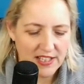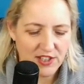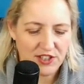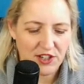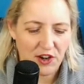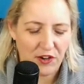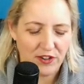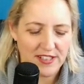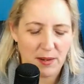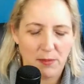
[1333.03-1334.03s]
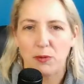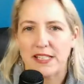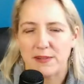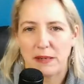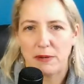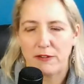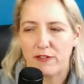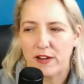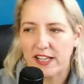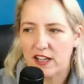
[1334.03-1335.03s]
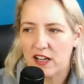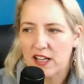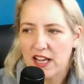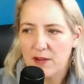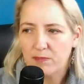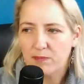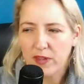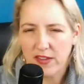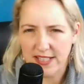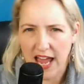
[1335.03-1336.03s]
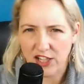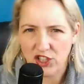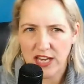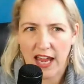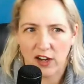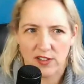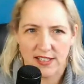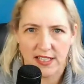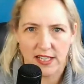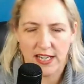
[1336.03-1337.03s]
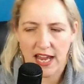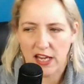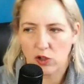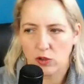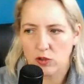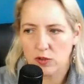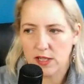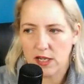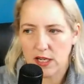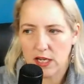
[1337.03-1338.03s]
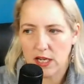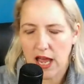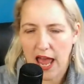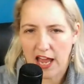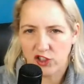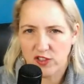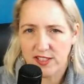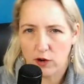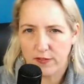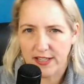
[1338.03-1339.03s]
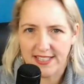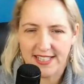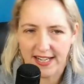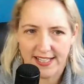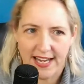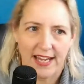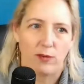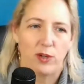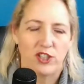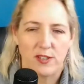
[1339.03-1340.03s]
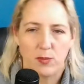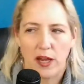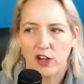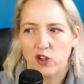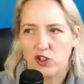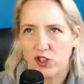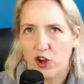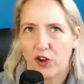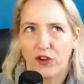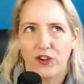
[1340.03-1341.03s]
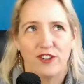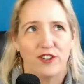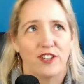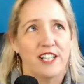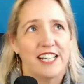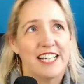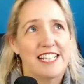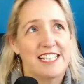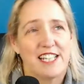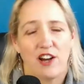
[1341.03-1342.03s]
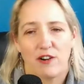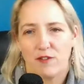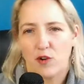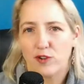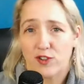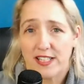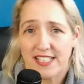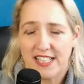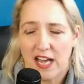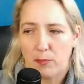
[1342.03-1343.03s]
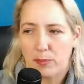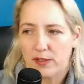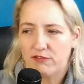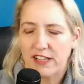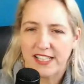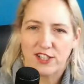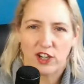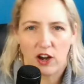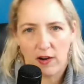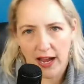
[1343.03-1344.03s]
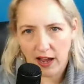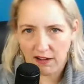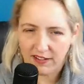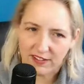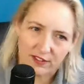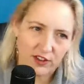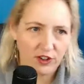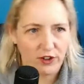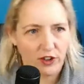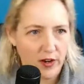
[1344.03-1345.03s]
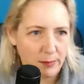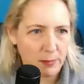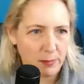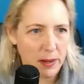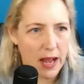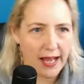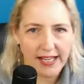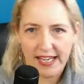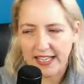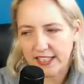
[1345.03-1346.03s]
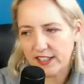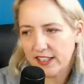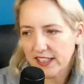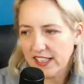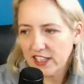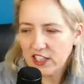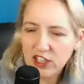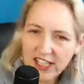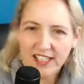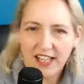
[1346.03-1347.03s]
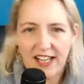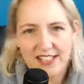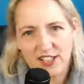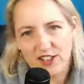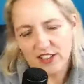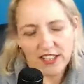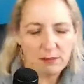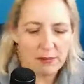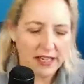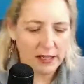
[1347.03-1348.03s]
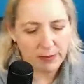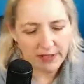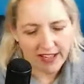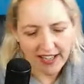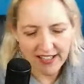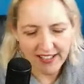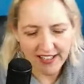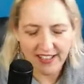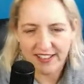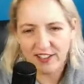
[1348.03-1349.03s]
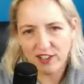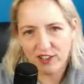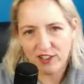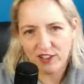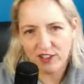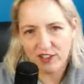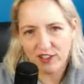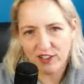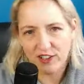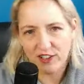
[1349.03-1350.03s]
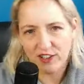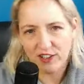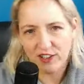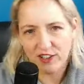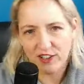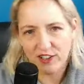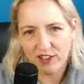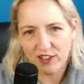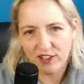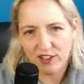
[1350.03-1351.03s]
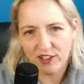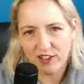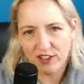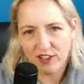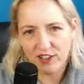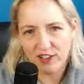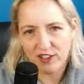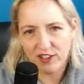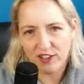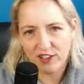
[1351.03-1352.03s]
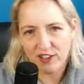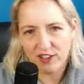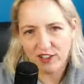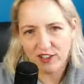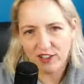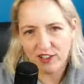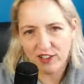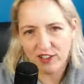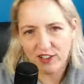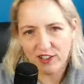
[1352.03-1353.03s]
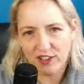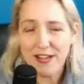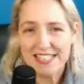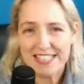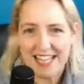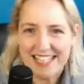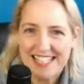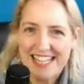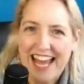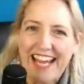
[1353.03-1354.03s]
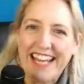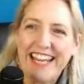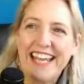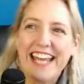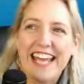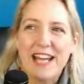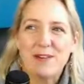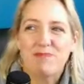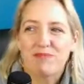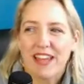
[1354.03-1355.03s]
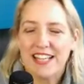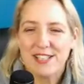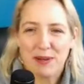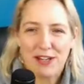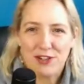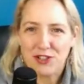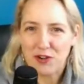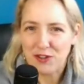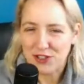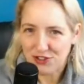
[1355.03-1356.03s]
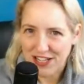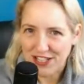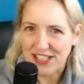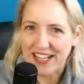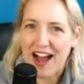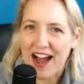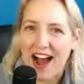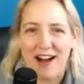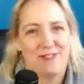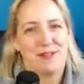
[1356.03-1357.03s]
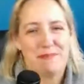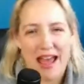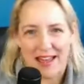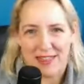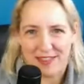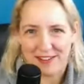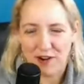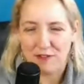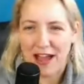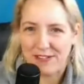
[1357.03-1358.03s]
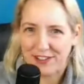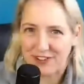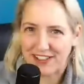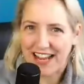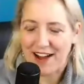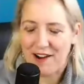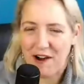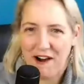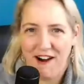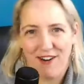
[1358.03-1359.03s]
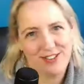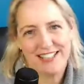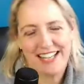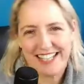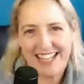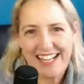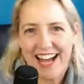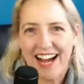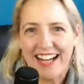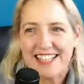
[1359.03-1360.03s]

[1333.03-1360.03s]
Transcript: So some of the ones that make me funny are, there's a hashtag on Saturday called #selfie Saturday, which is where you show yourself all dressed up and ready to go out and, going partying, and you're looking nice and you've got your makeup and your hair done and you look really cool, and you take a selfie, and it's Selfie Saturday. Selfie Sunday is where you show the tragic aftermath of having gone out on Saturday night.